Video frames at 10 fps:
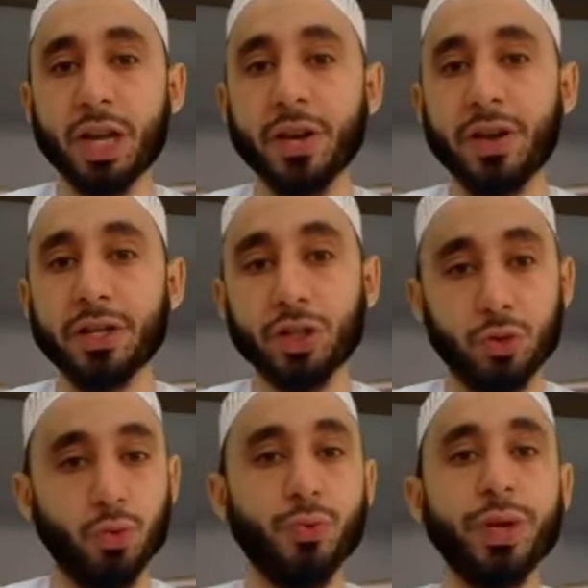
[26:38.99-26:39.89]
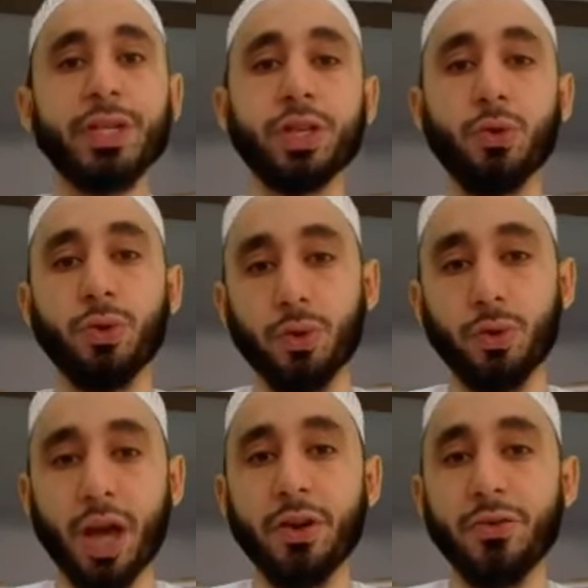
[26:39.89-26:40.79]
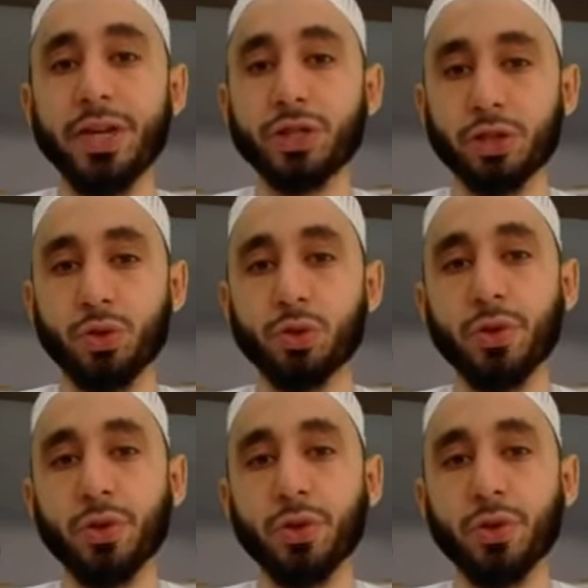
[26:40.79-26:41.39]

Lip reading: generation who the Quran reaches to,